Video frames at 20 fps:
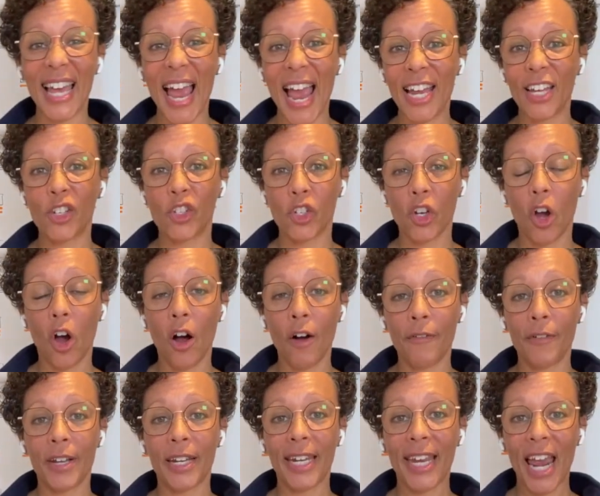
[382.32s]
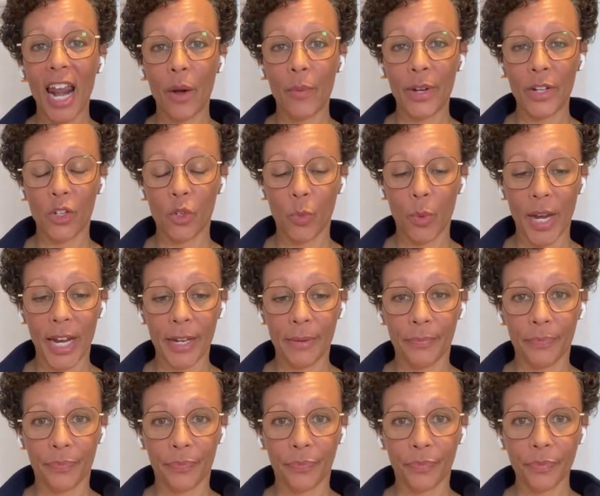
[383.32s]
edge of carriageway.
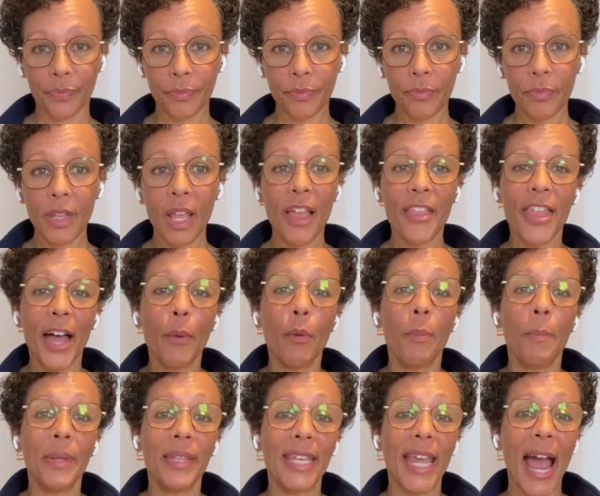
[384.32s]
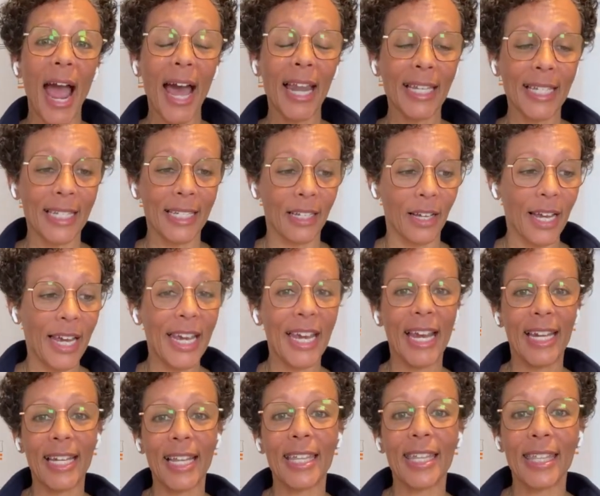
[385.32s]
That will be the answer
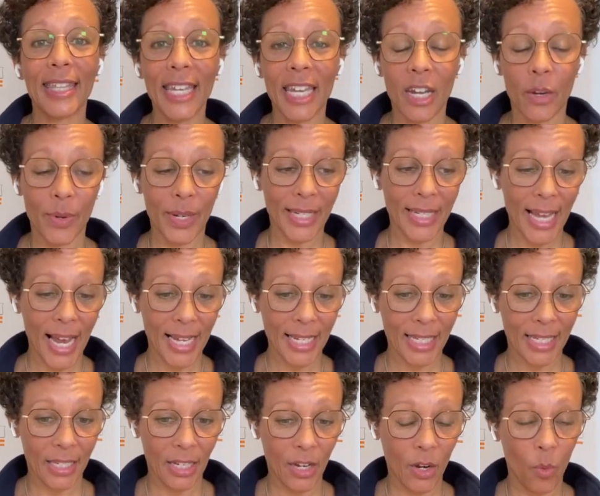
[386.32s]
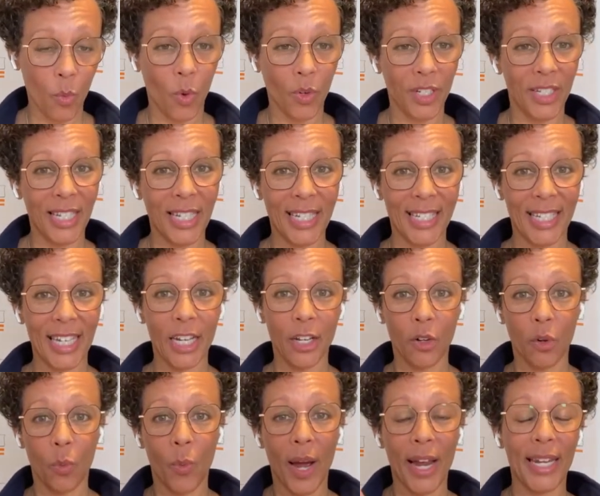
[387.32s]
in a theory test. What does this
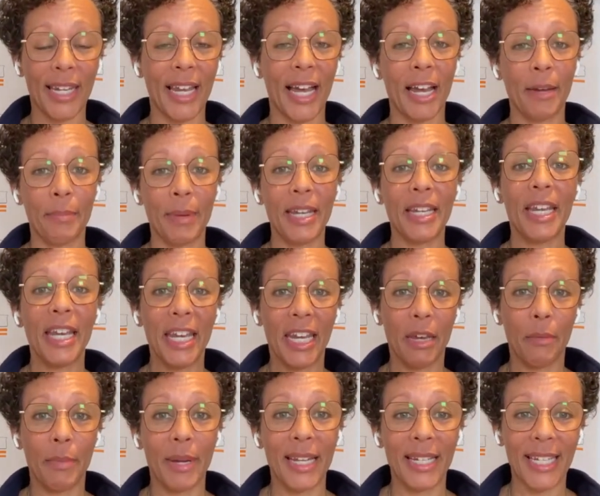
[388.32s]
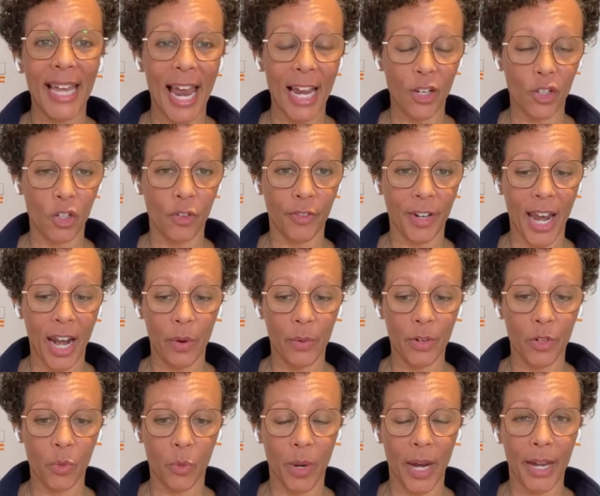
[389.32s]
single white line mean? It means edge of
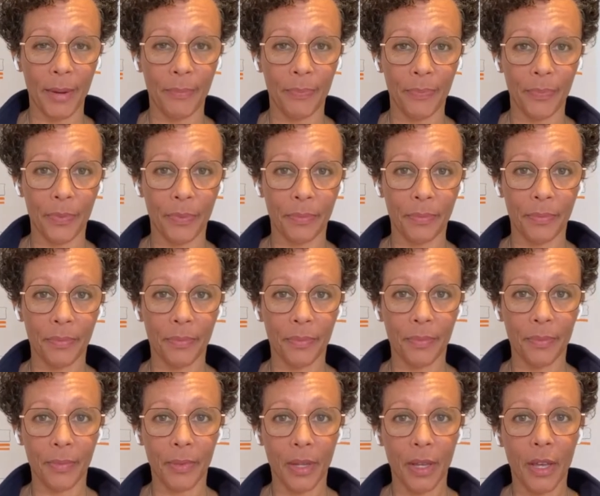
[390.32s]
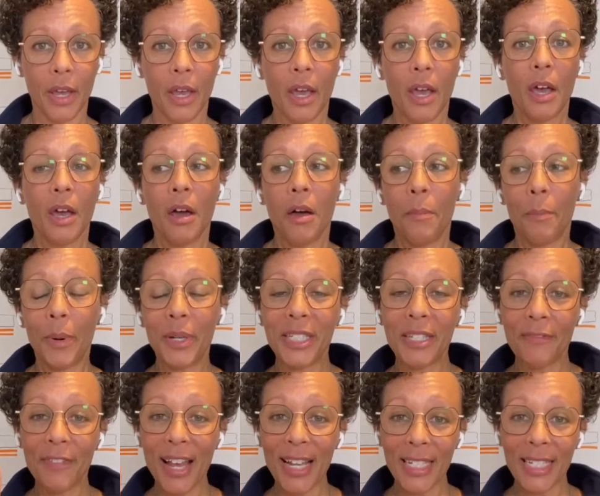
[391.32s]
carriageway. But
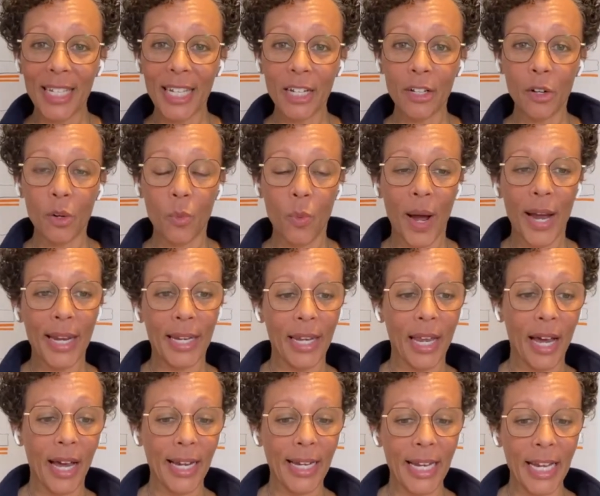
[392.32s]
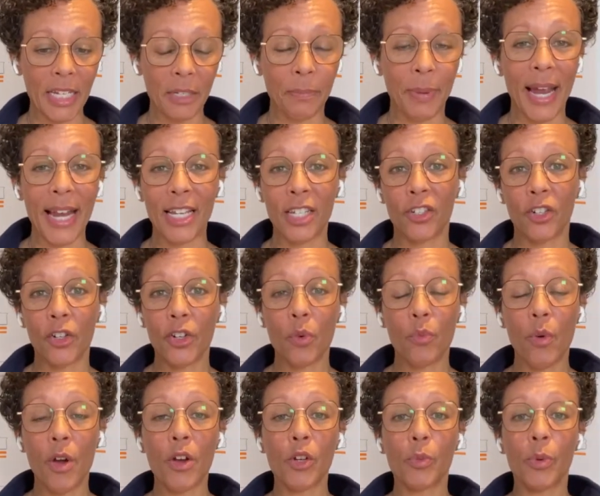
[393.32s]
if that single white line is painted on a
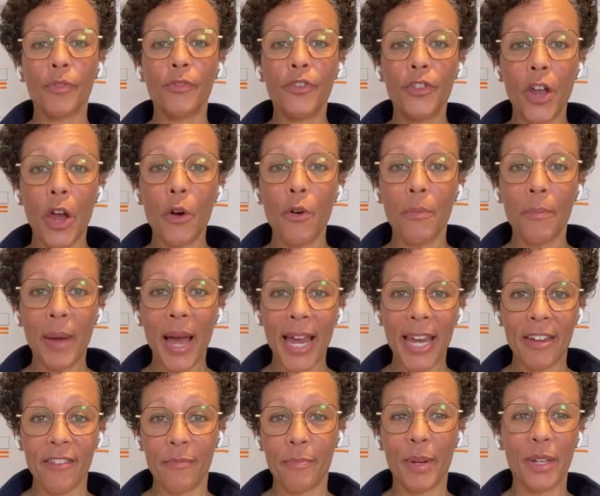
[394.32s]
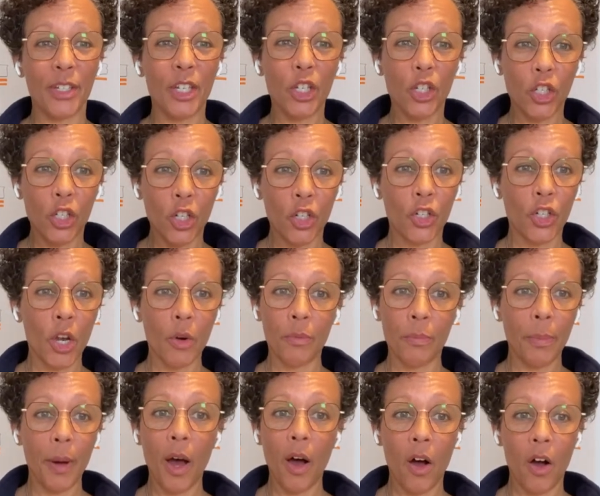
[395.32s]
road with no pavement, you don't
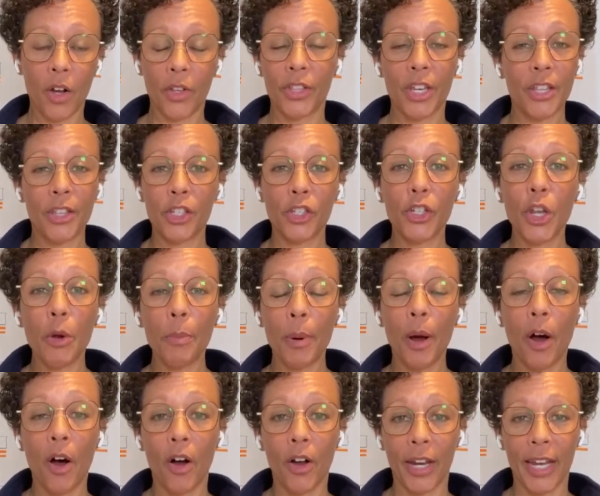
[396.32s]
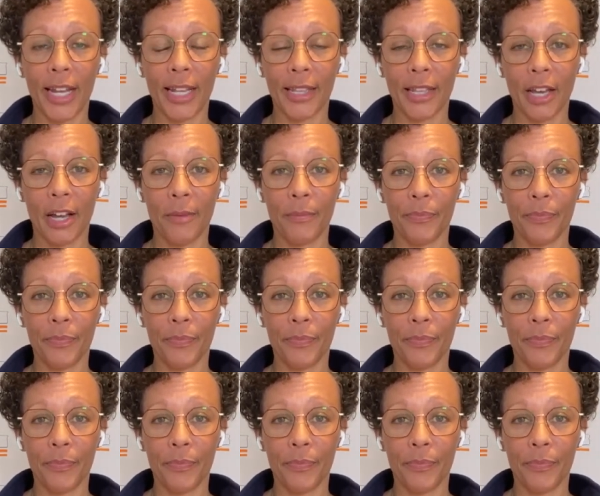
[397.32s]
park there. There's no parking there.